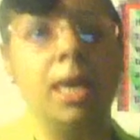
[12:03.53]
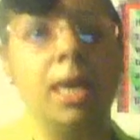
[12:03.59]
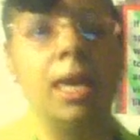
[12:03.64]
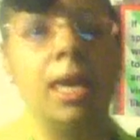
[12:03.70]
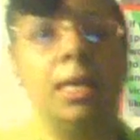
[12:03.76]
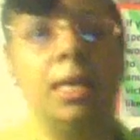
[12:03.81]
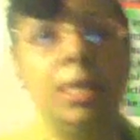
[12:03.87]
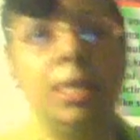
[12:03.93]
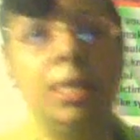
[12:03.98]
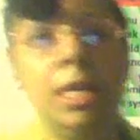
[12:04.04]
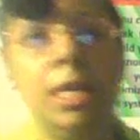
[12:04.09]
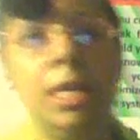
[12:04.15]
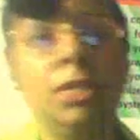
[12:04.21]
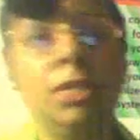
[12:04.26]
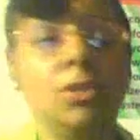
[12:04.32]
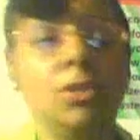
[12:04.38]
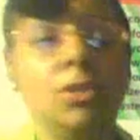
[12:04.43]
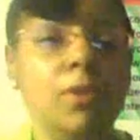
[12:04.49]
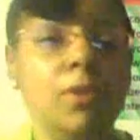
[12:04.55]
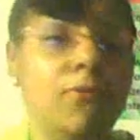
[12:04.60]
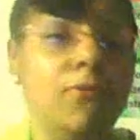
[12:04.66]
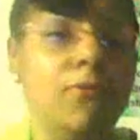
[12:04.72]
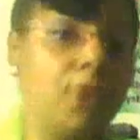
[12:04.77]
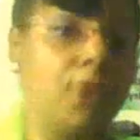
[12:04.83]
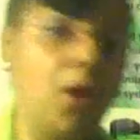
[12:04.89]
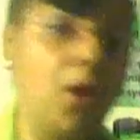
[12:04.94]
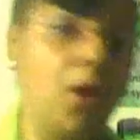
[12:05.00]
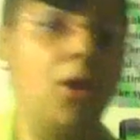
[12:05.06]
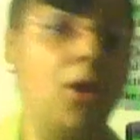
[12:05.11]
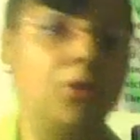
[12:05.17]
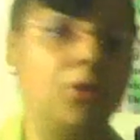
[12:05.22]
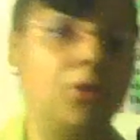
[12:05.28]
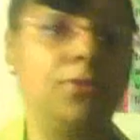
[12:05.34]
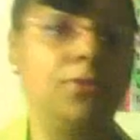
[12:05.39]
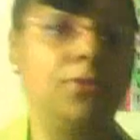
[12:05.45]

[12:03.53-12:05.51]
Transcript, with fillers: It needs to evolve